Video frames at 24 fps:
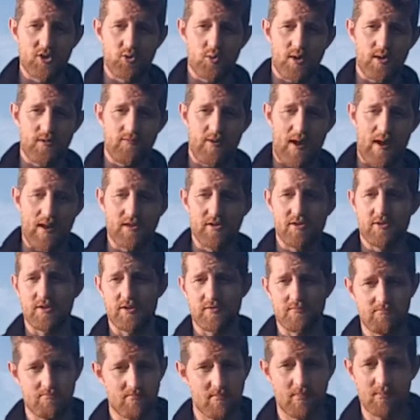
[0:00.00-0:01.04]
wheat values,
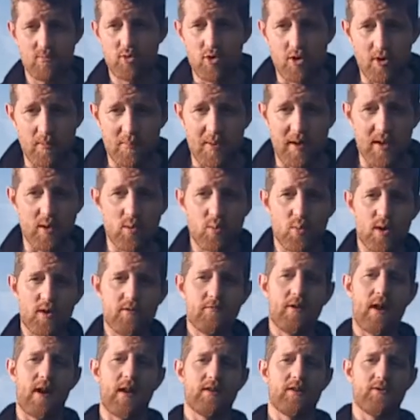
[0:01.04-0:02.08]
European wheat
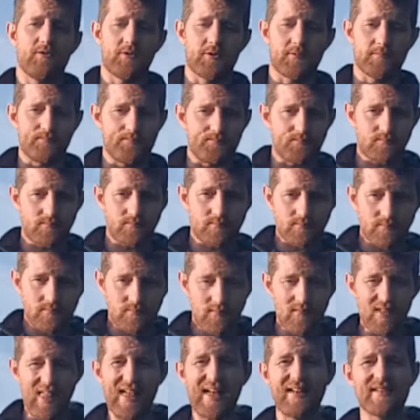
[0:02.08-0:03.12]
values,
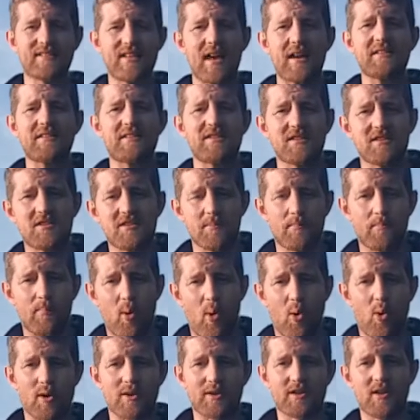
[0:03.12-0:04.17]
and tends to
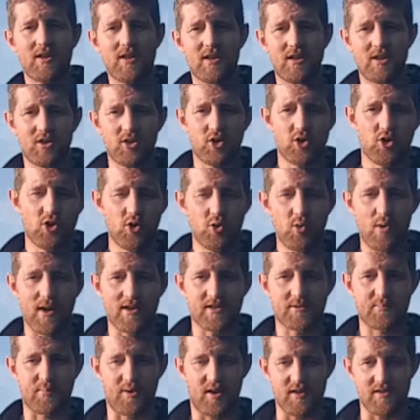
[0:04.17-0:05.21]
support
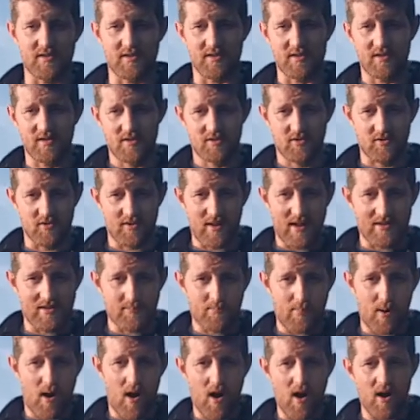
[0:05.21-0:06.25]
US prices. So that's
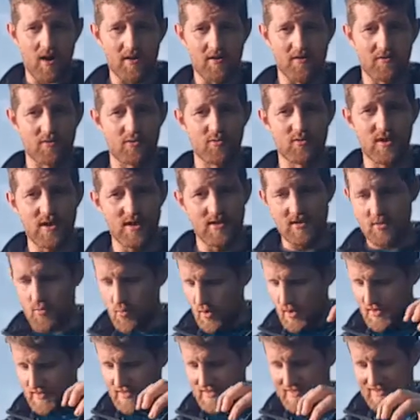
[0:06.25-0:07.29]
part of the reason
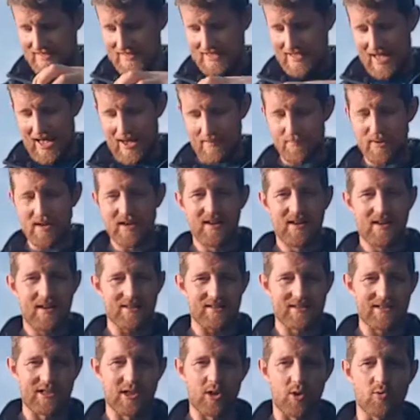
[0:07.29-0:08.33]
why this gap
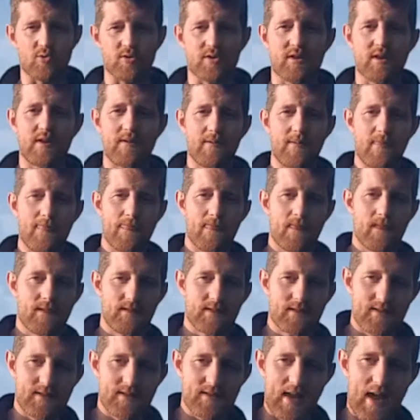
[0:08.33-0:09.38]
has closed.
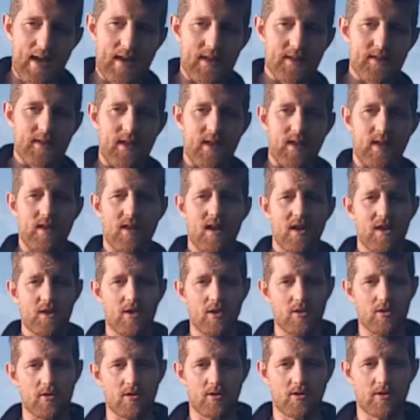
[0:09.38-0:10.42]
Second thing,
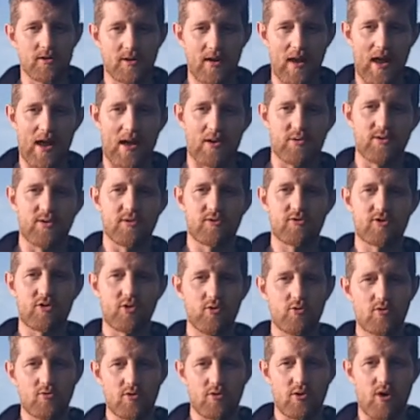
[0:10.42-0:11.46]
you look at how the
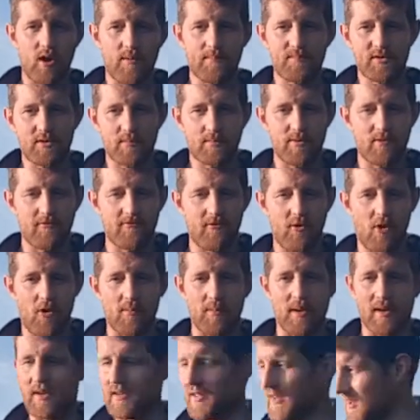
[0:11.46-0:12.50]
two crops are
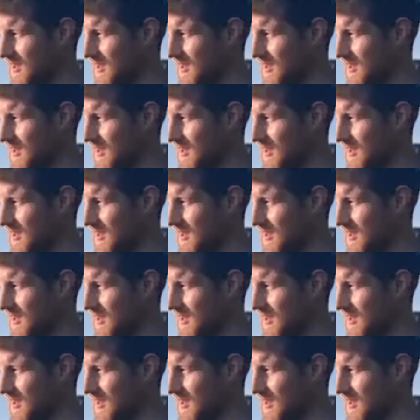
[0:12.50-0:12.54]
performing.